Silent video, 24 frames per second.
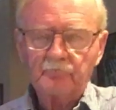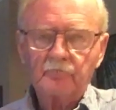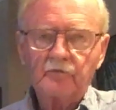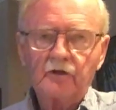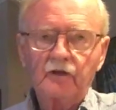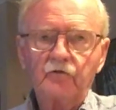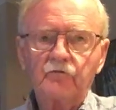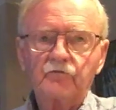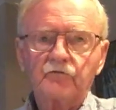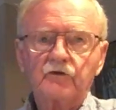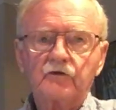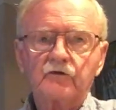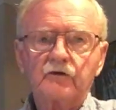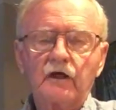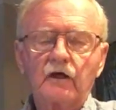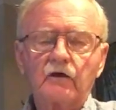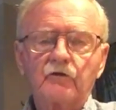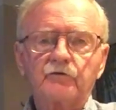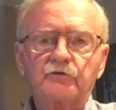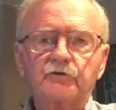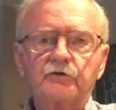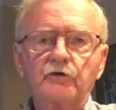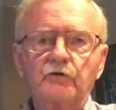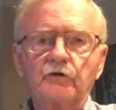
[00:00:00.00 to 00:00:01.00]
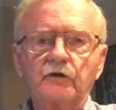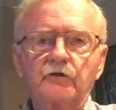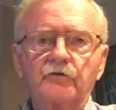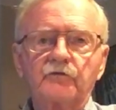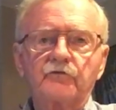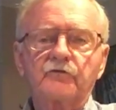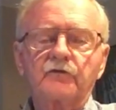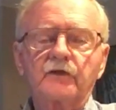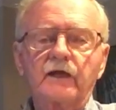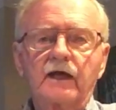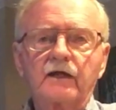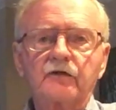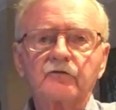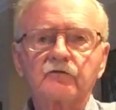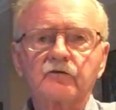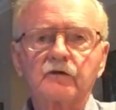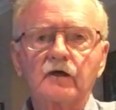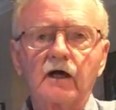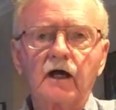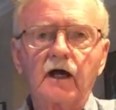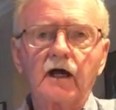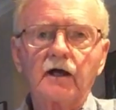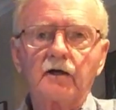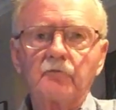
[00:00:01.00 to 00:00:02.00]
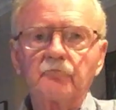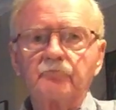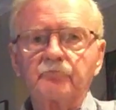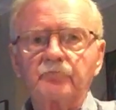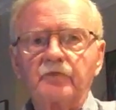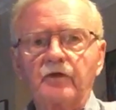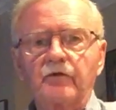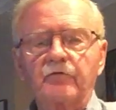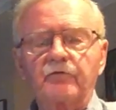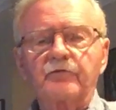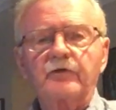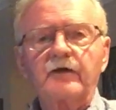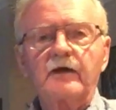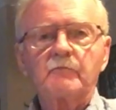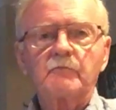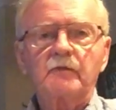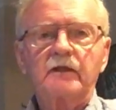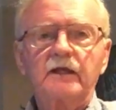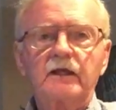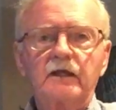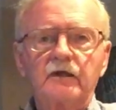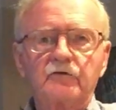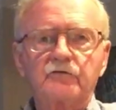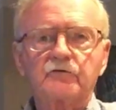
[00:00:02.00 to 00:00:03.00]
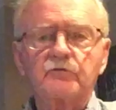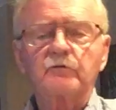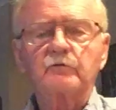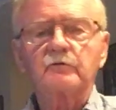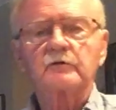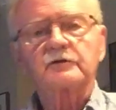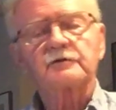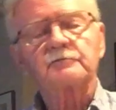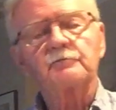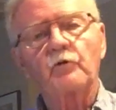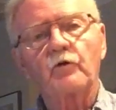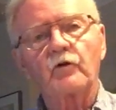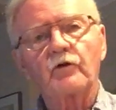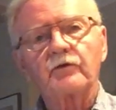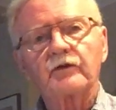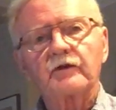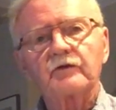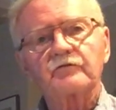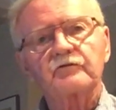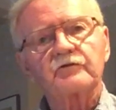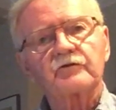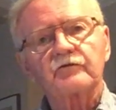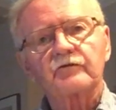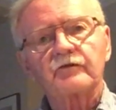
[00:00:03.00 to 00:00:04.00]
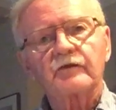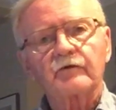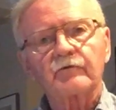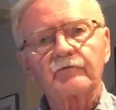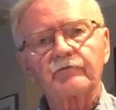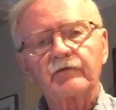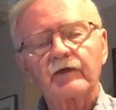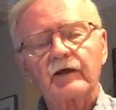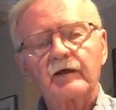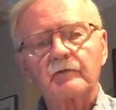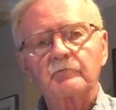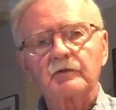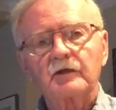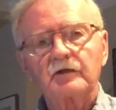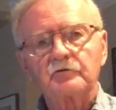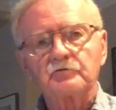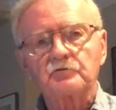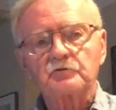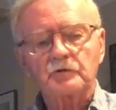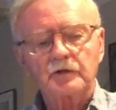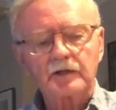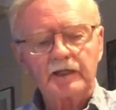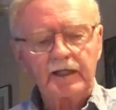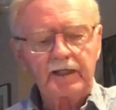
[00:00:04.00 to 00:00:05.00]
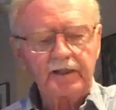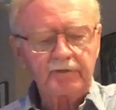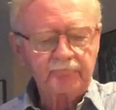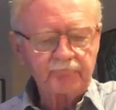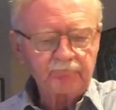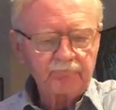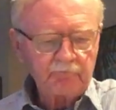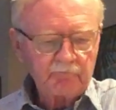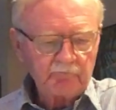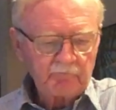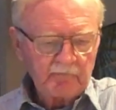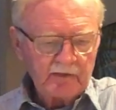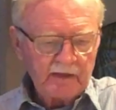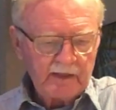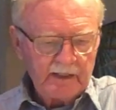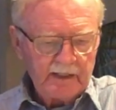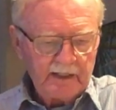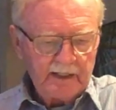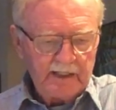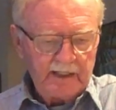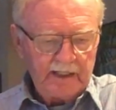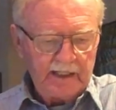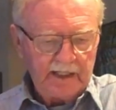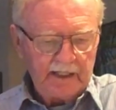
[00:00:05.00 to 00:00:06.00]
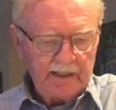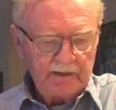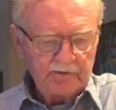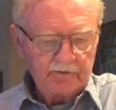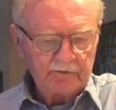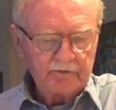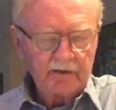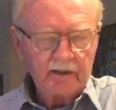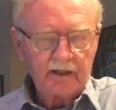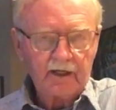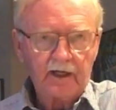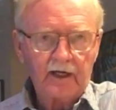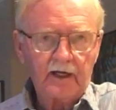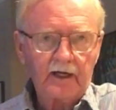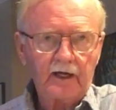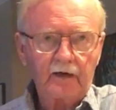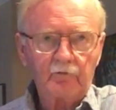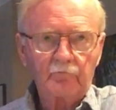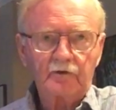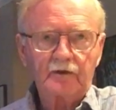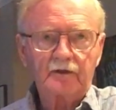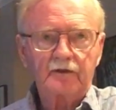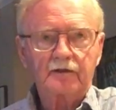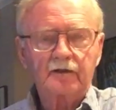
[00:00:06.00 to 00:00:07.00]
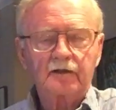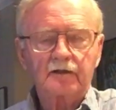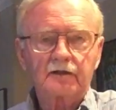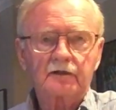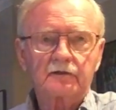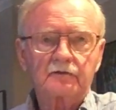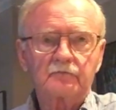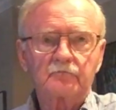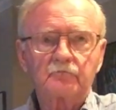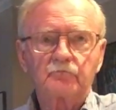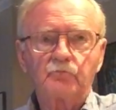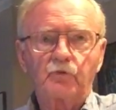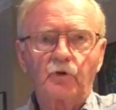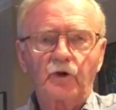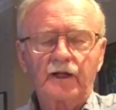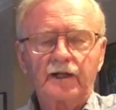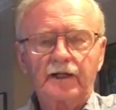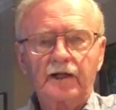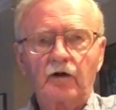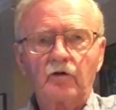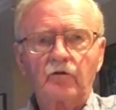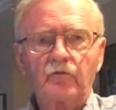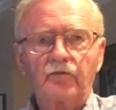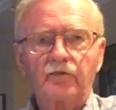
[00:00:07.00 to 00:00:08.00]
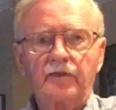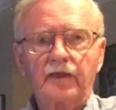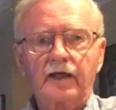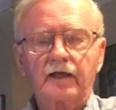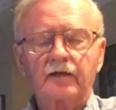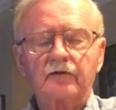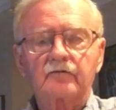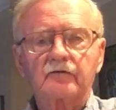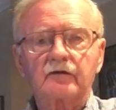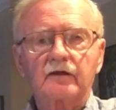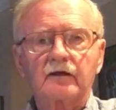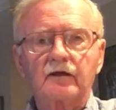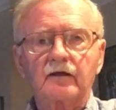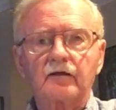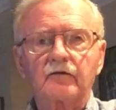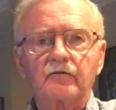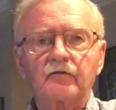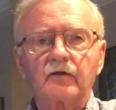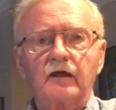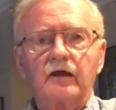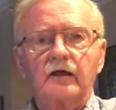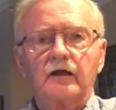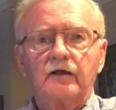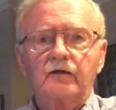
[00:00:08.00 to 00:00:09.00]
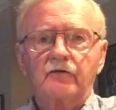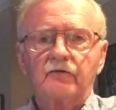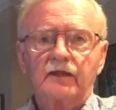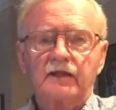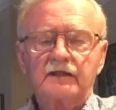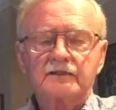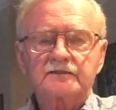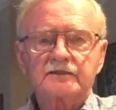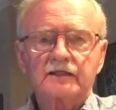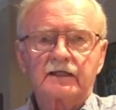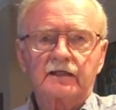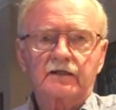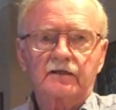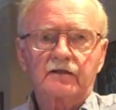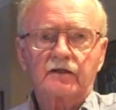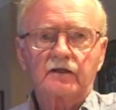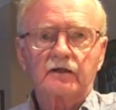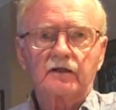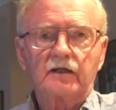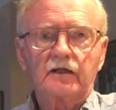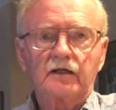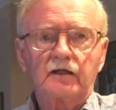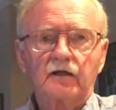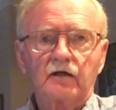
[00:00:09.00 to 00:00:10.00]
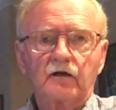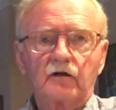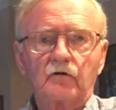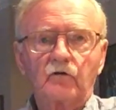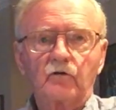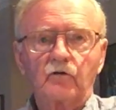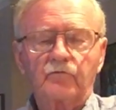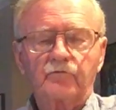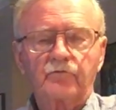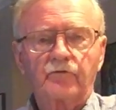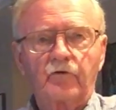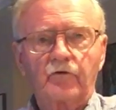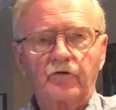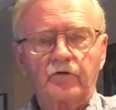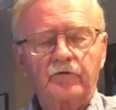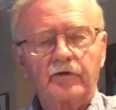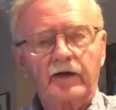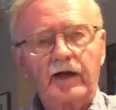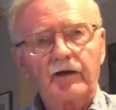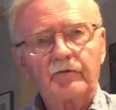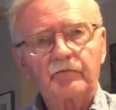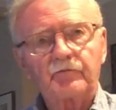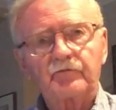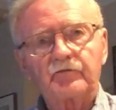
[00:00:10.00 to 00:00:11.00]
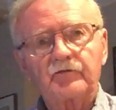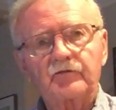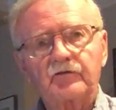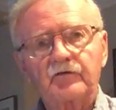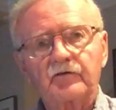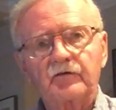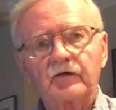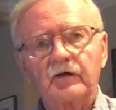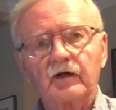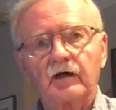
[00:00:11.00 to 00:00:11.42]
Used to tell students that their family history was more than just their family tree, and I would point out that things like the old photographs,